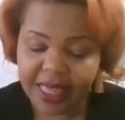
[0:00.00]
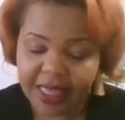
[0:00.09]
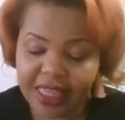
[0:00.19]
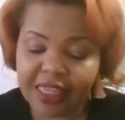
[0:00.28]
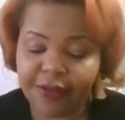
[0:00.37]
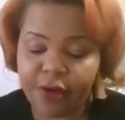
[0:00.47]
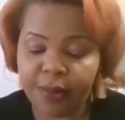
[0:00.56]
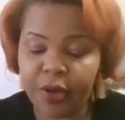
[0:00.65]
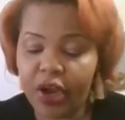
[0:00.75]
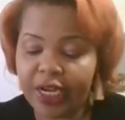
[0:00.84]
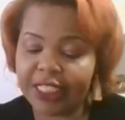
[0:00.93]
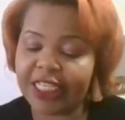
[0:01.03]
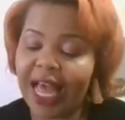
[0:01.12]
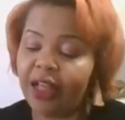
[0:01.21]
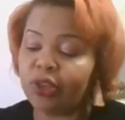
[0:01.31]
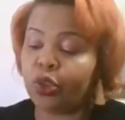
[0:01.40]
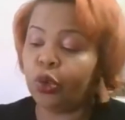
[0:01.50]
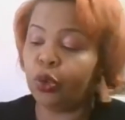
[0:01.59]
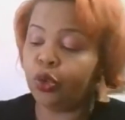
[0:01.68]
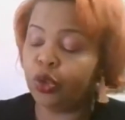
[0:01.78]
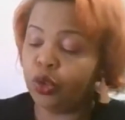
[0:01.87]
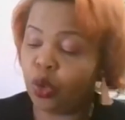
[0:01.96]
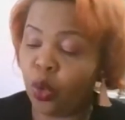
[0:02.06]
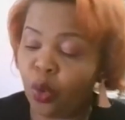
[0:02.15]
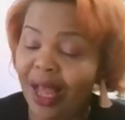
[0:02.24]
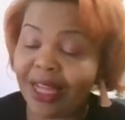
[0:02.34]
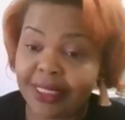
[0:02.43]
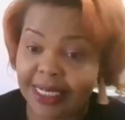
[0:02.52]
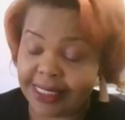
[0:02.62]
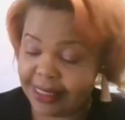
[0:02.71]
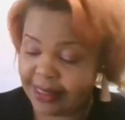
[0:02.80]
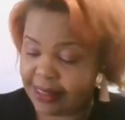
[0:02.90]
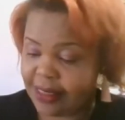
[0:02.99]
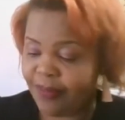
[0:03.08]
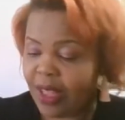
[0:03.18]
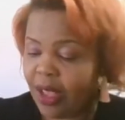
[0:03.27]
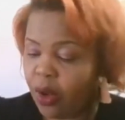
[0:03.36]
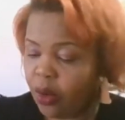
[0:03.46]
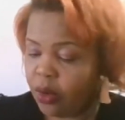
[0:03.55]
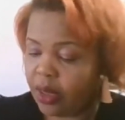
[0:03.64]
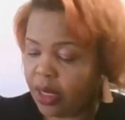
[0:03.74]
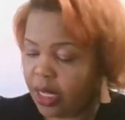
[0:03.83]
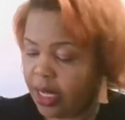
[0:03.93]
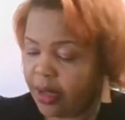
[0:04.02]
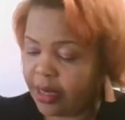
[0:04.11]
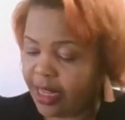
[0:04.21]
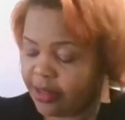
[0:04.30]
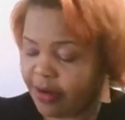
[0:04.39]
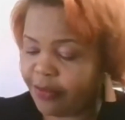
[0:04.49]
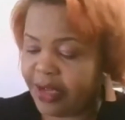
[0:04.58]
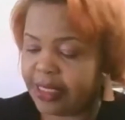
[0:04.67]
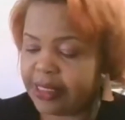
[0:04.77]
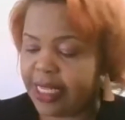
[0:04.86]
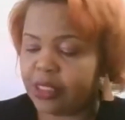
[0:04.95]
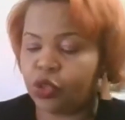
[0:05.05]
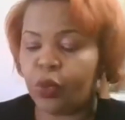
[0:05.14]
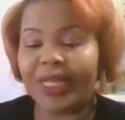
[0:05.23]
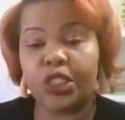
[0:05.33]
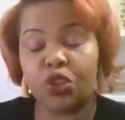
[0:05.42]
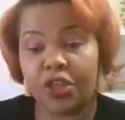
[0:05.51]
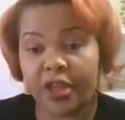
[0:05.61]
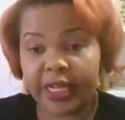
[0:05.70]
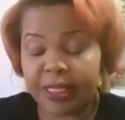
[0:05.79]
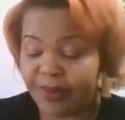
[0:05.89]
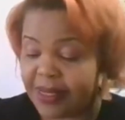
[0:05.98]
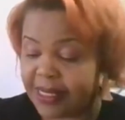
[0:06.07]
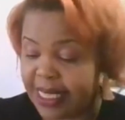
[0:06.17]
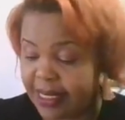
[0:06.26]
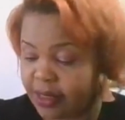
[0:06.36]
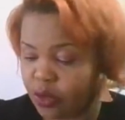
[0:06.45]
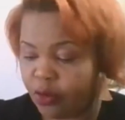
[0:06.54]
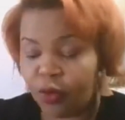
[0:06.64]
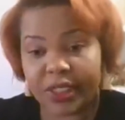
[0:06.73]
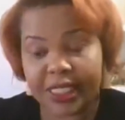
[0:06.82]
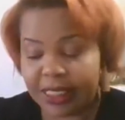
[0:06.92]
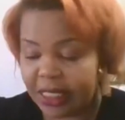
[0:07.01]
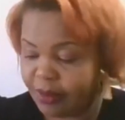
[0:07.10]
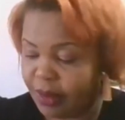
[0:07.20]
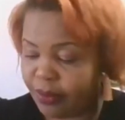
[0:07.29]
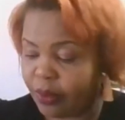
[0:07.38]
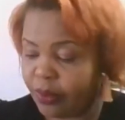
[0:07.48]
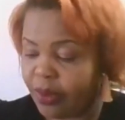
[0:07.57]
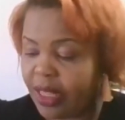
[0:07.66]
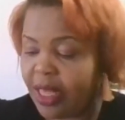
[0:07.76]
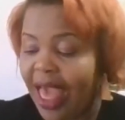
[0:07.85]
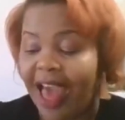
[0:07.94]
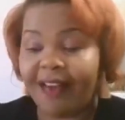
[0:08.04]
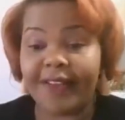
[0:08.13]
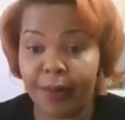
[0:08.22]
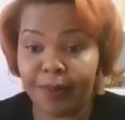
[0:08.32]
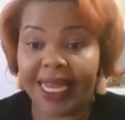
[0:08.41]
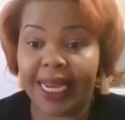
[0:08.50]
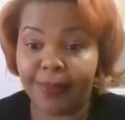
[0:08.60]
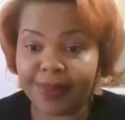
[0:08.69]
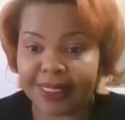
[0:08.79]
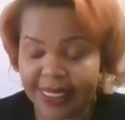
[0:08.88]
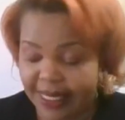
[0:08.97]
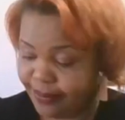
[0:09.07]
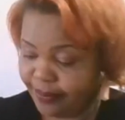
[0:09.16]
either from early childhood or adolescence. Another reference says 20 to 30% of autistic people have epilepsy.